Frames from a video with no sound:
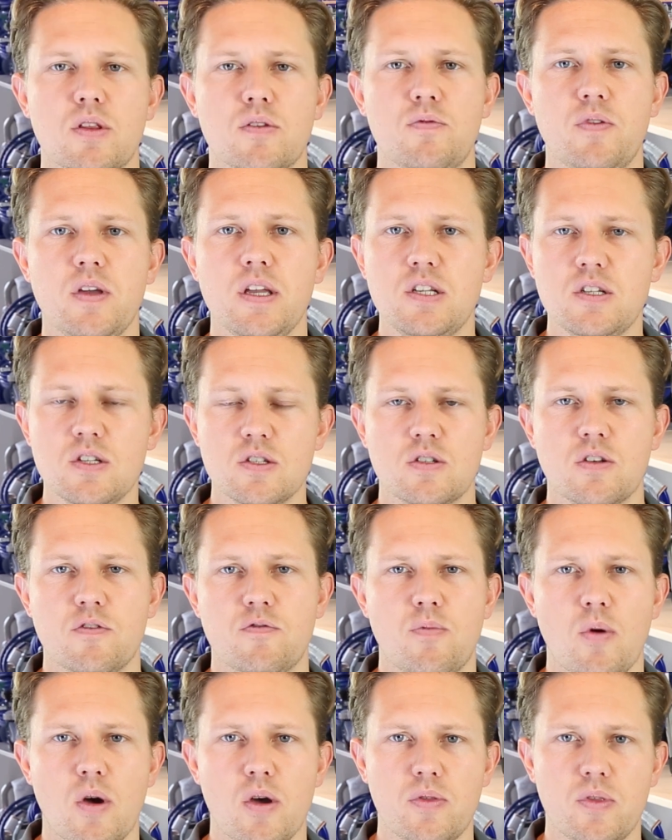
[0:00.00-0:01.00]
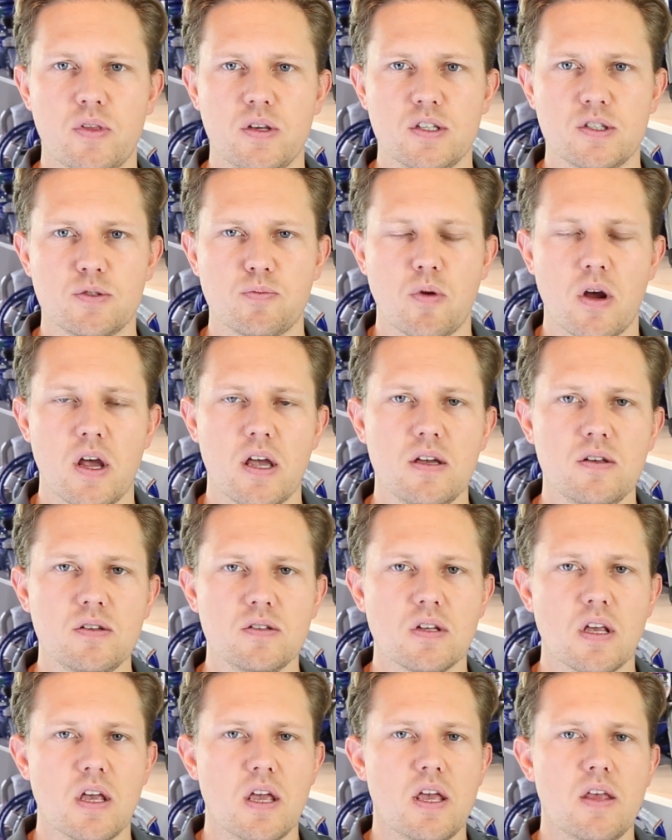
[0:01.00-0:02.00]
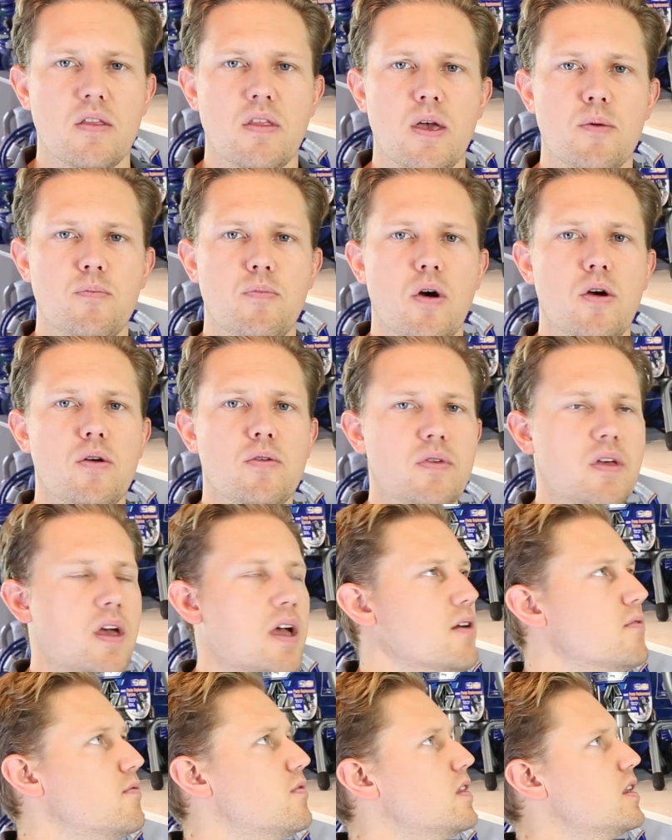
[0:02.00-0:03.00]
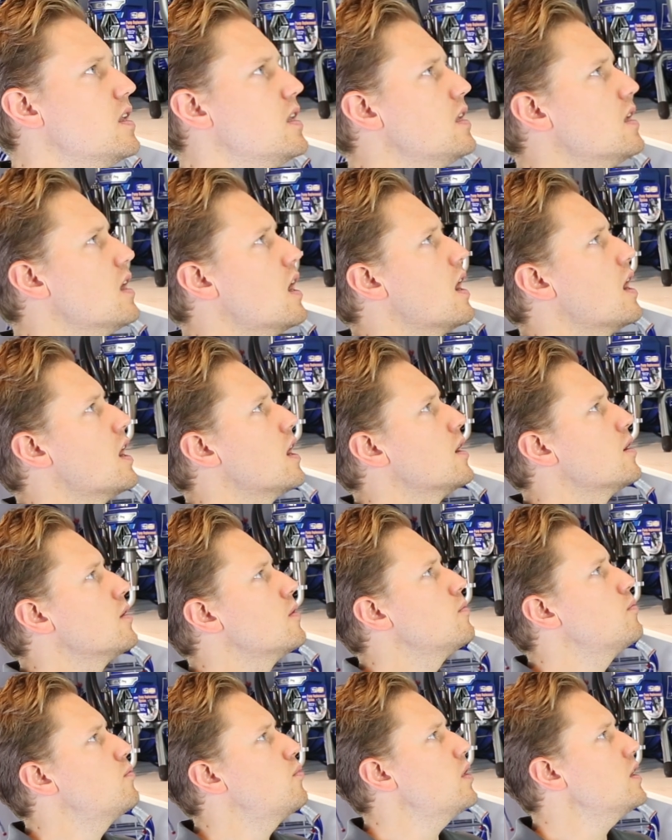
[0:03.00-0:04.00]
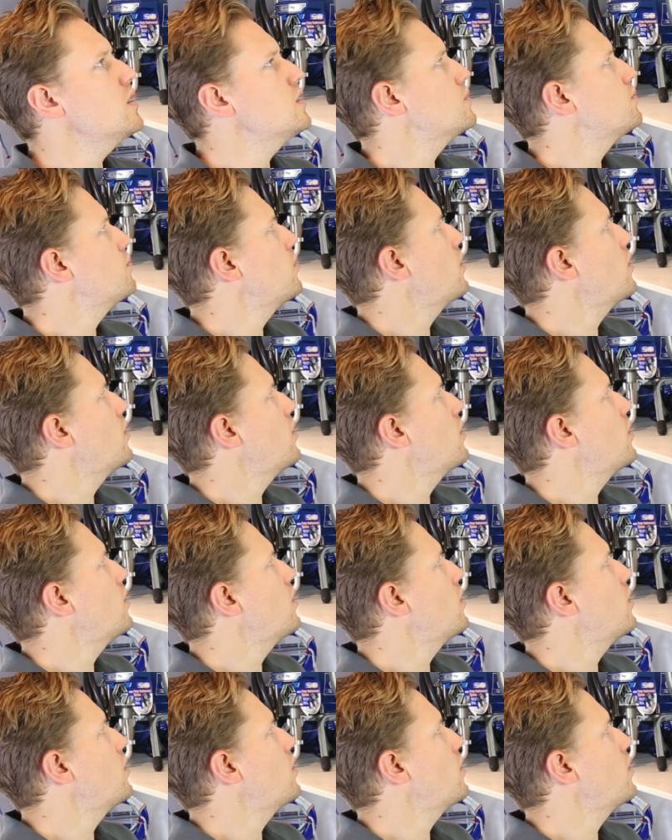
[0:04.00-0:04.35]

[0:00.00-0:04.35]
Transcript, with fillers: of the features of both these sprayers, they both have the press